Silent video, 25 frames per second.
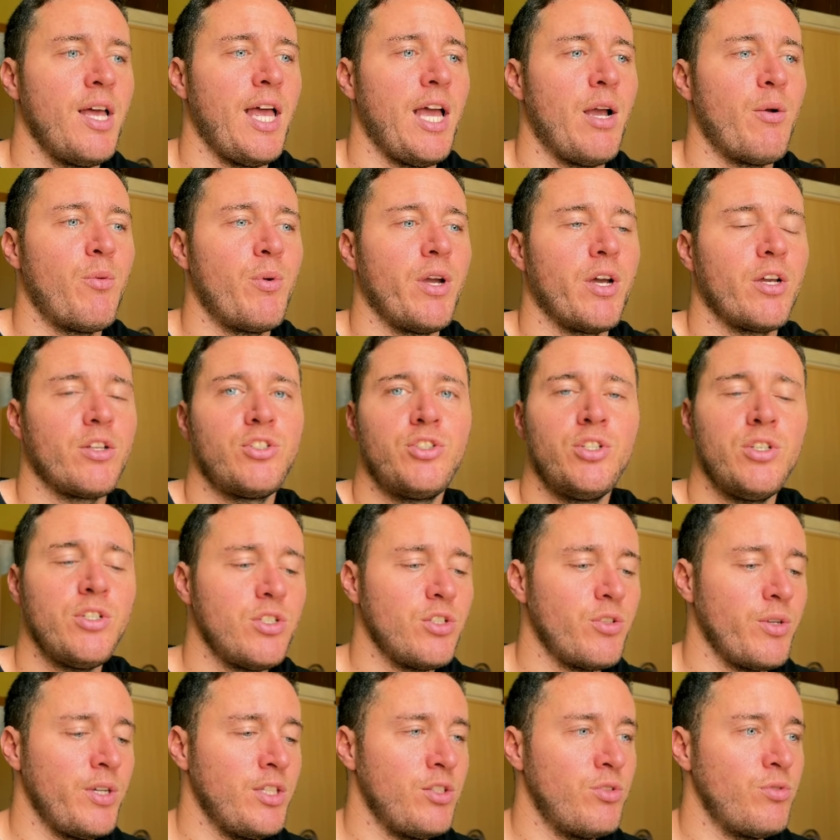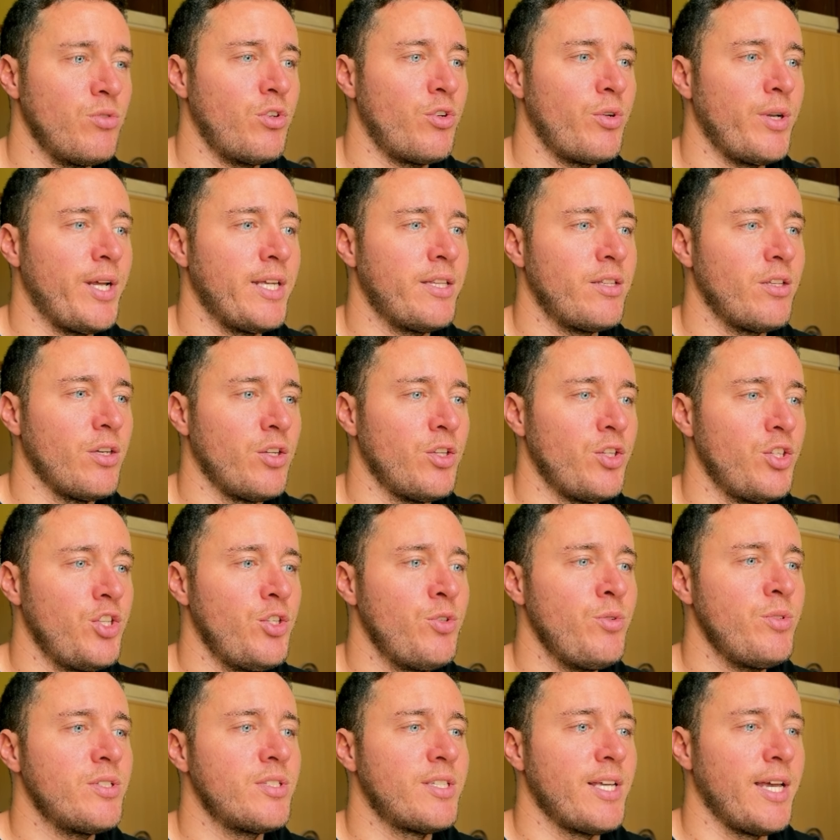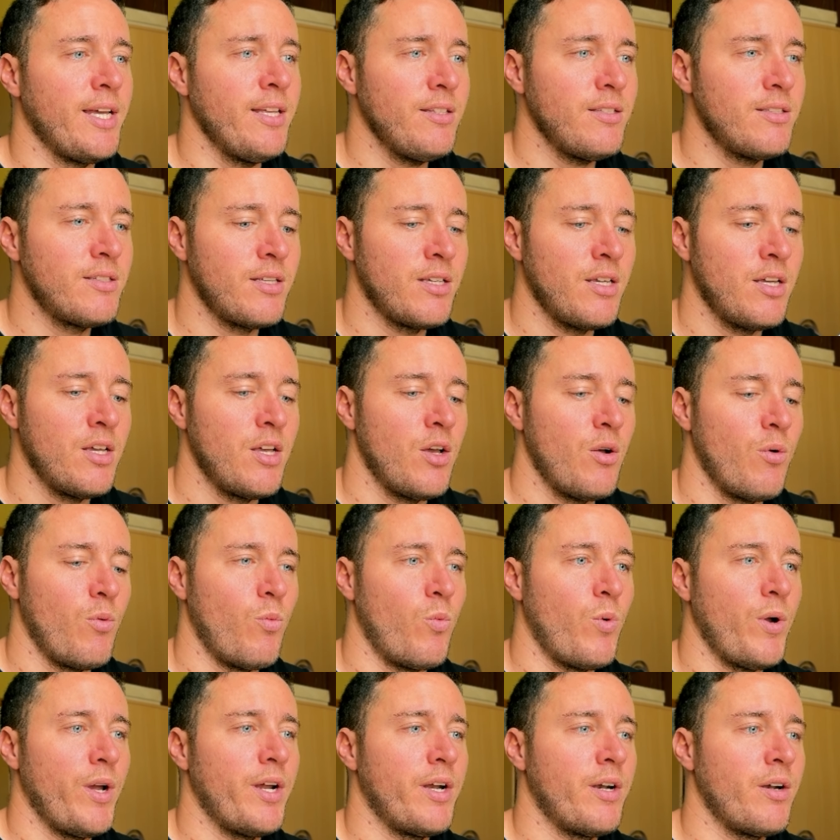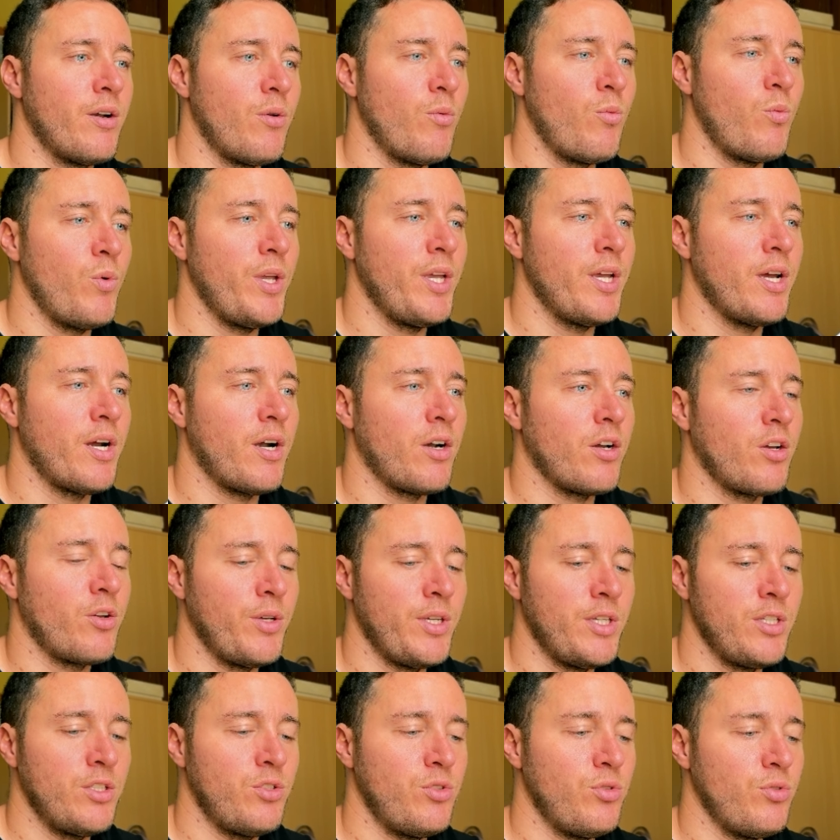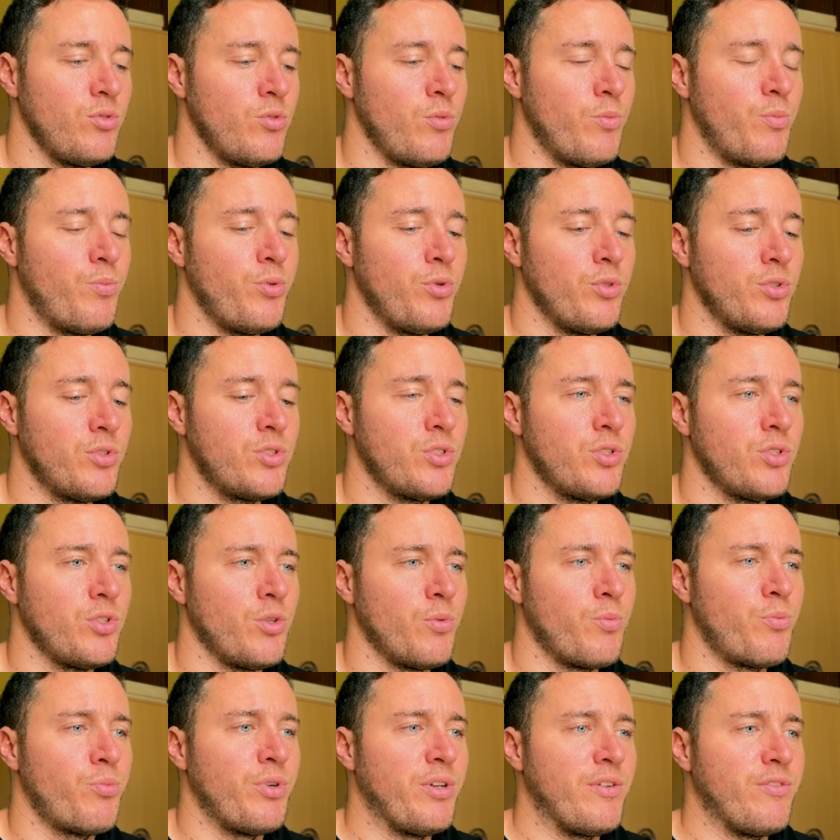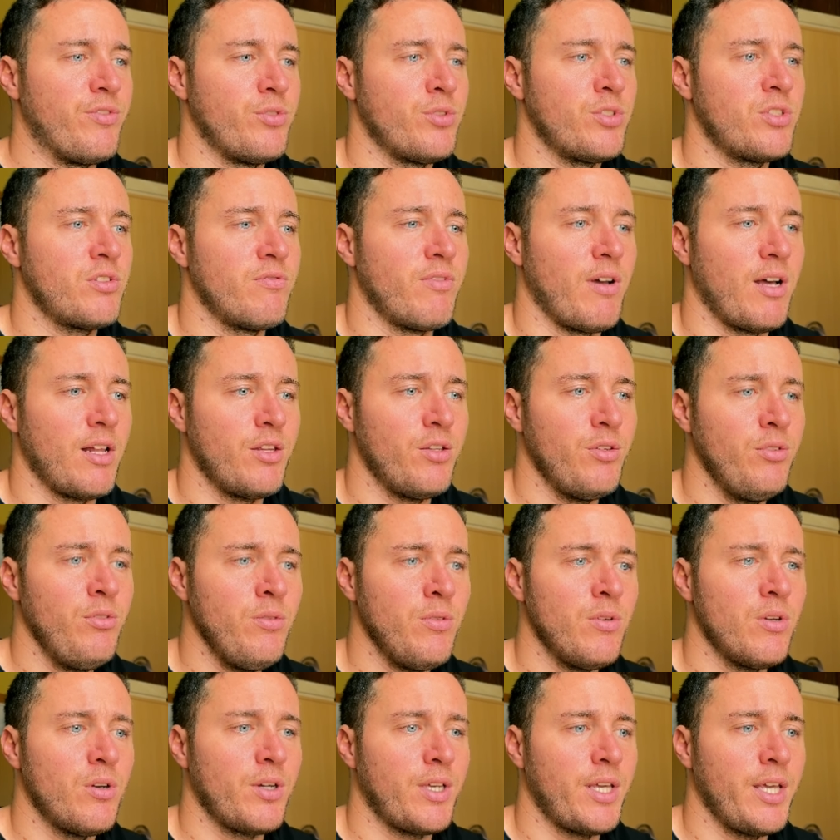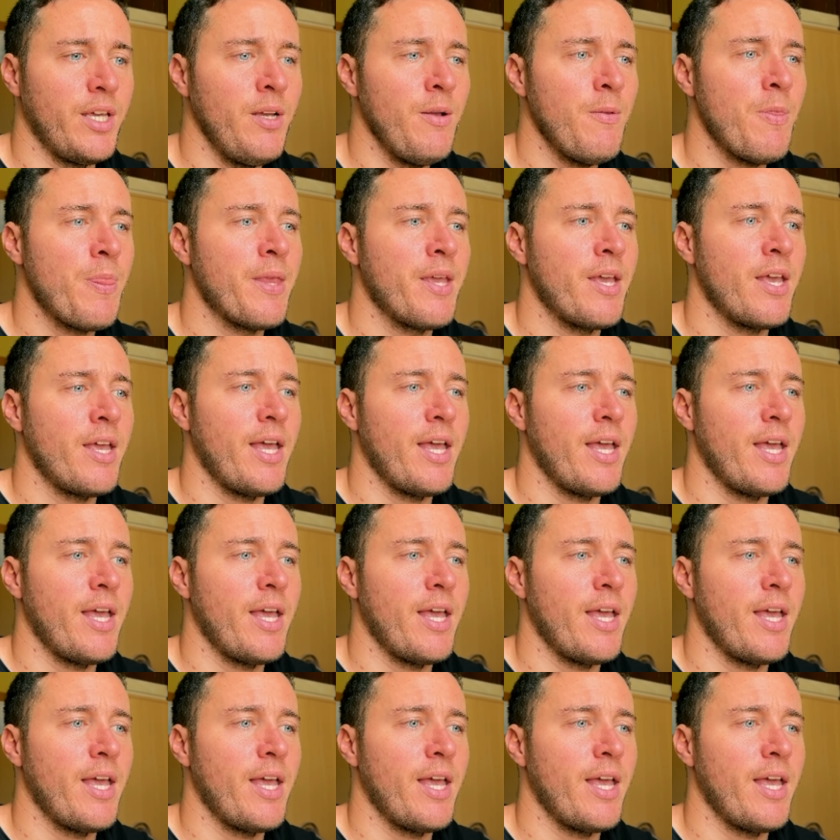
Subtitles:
and we are just going to create a new set where we are going to put the previous value, okay,